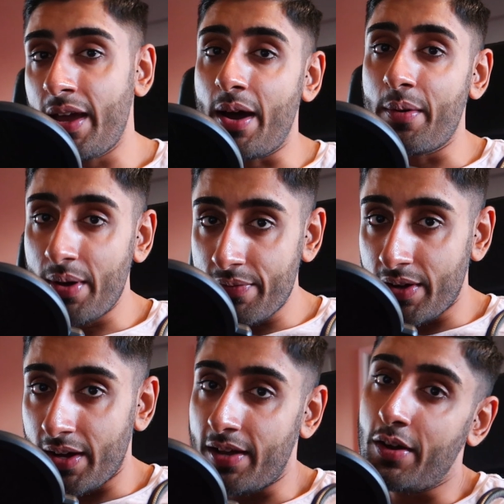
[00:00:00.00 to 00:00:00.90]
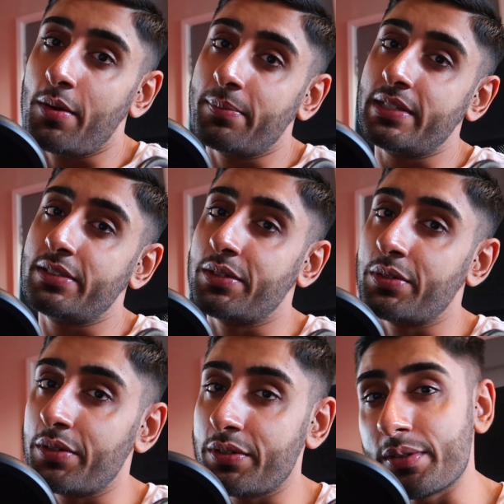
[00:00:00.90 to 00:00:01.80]
However, I hope these
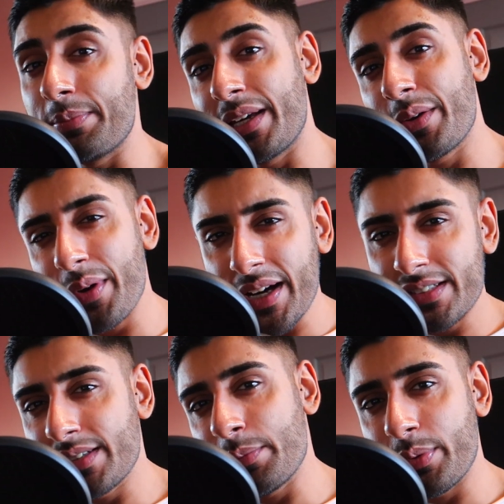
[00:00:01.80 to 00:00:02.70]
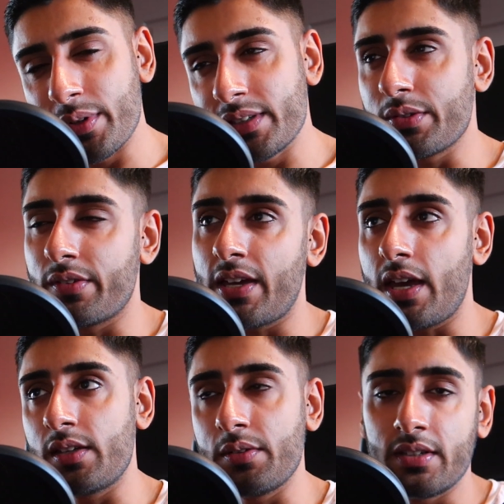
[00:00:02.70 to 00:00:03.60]
tutorials have been quite simple and sort of
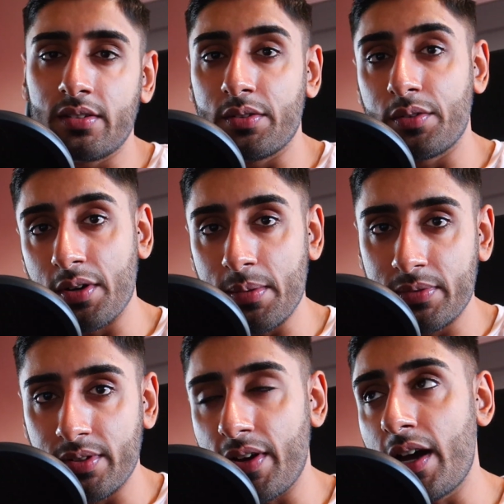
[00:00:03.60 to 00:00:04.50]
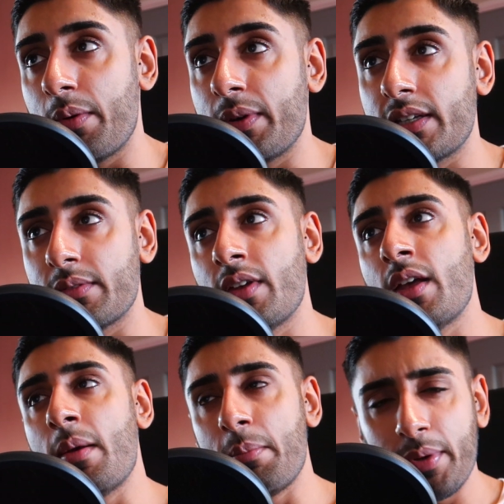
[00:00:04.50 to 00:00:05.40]
getting you into grips of how we can
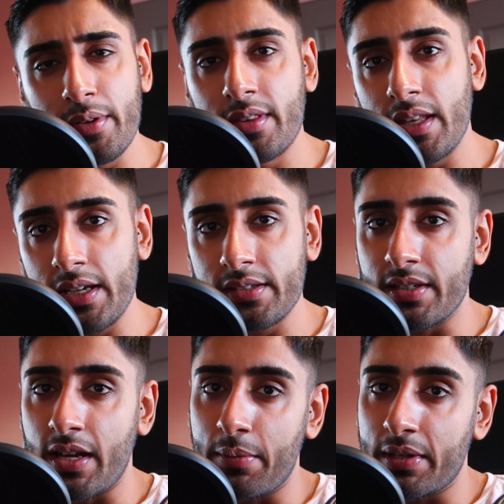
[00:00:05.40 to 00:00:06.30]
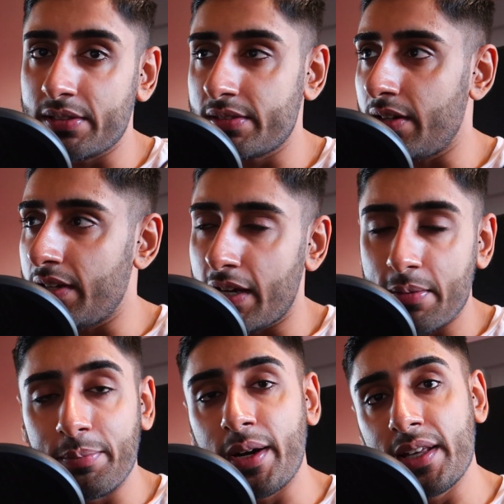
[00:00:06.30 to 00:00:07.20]
build things and how we can slowly
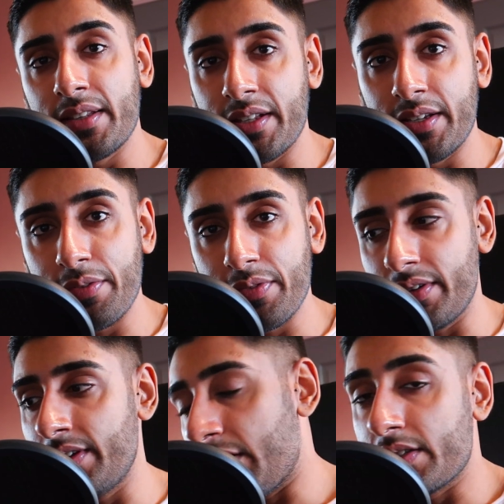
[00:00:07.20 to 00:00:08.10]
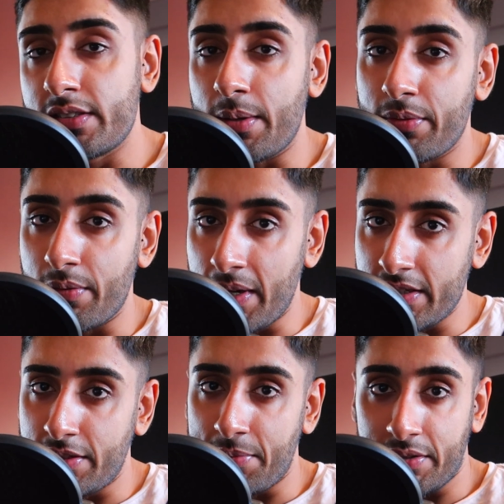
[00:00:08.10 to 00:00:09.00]
combine the different concepts from
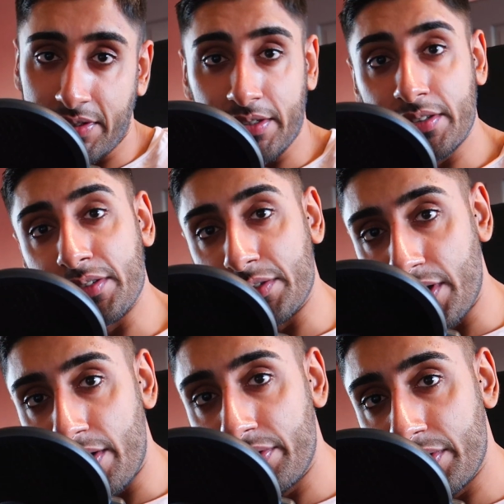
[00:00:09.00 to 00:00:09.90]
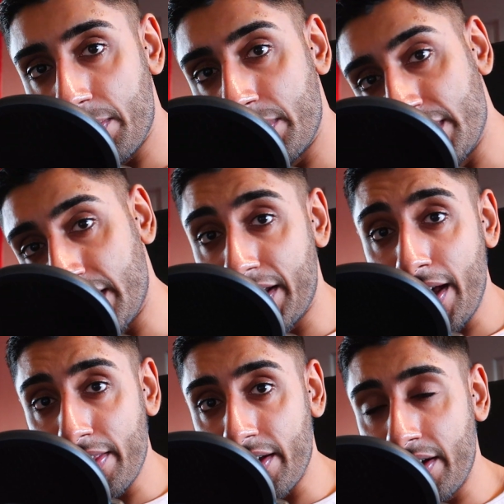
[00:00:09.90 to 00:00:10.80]
HTML, CSS and JavaScript
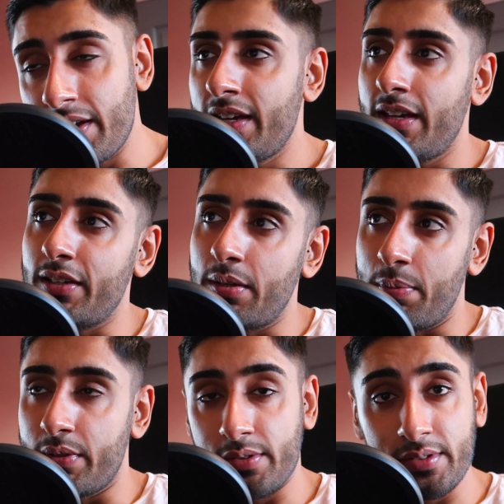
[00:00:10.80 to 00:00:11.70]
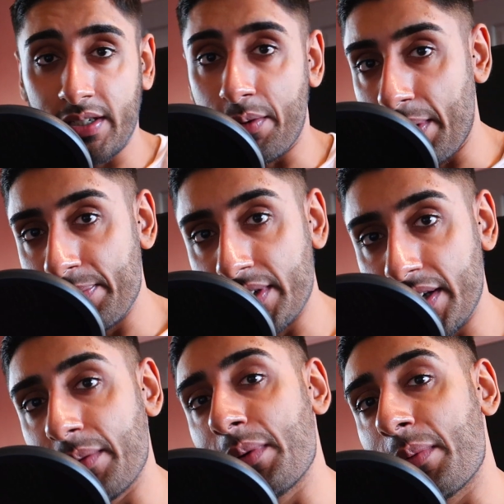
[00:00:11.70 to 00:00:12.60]
together into producing a
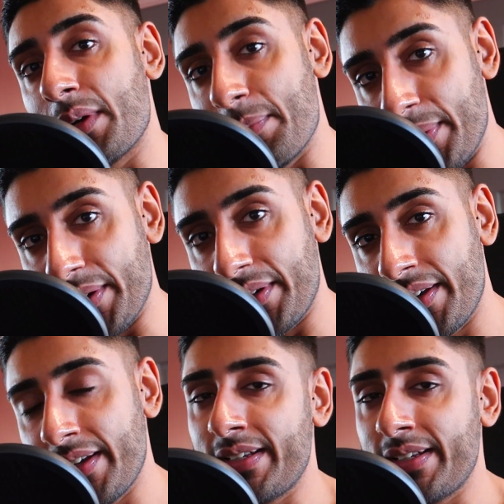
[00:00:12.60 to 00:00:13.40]
website that we want to build.